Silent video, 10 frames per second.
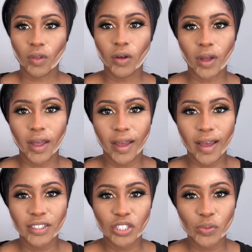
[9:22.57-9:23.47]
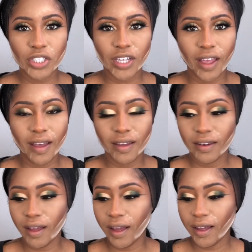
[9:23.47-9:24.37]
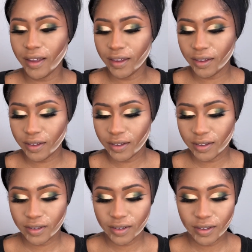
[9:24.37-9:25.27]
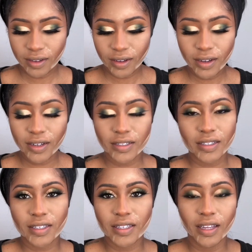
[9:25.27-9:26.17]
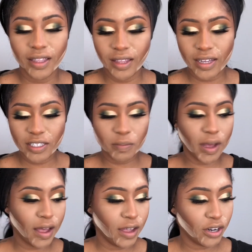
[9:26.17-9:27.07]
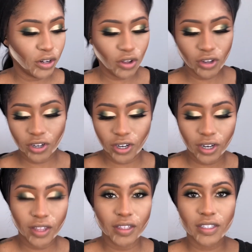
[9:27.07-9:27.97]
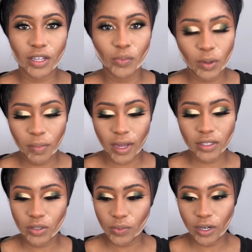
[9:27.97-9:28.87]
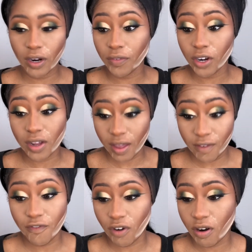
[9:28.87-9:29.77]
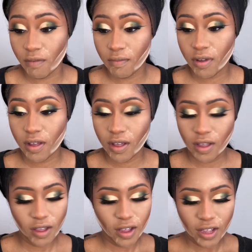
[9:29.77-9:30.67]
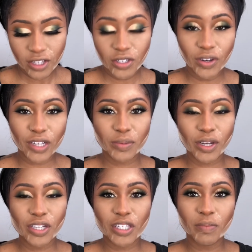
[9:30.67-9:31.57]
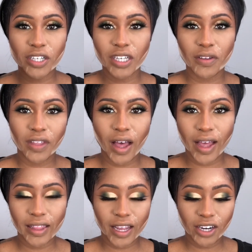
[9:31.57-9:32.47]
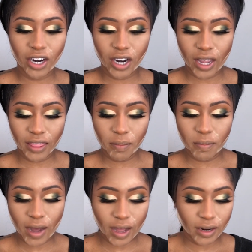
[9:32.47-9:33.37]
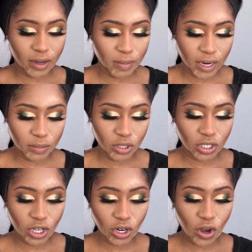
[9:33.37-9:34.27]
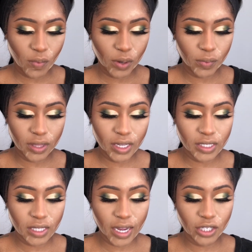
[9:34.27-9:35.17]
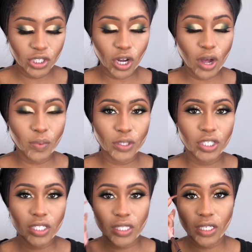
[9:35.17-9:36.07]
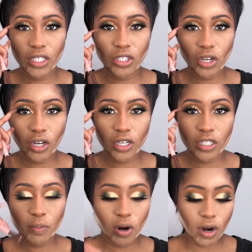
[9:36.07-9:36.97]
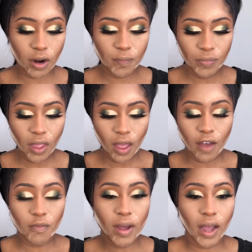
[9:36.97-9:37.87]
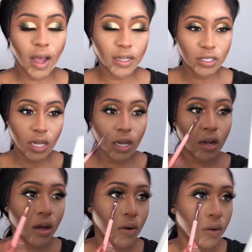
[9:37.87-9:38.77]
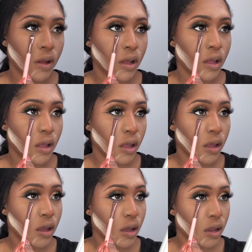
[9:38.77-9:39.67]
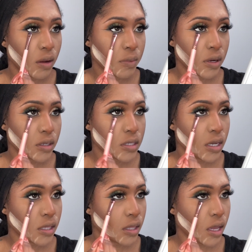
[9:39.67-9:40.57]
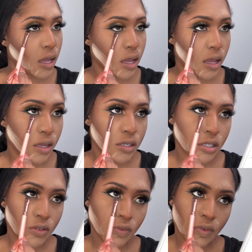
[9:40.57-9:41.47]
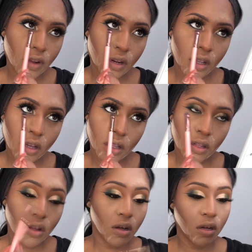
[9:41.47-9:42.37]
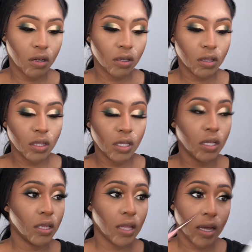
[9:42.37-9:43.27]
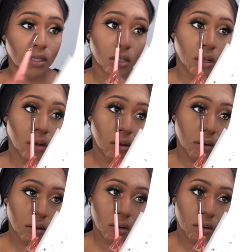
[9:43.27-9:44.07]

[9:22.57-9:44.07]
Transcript: Okay, I had to switch again. I couldn't sit in that spot any longer, and the sun went back to wherever it came from. So next we're gonna smudge out the eyeliner at the bottom, and I'm just gonna go in with Inside Job, which is the darkest part of my eyeshadow, and I'm gonna take that and just run it along the lash line.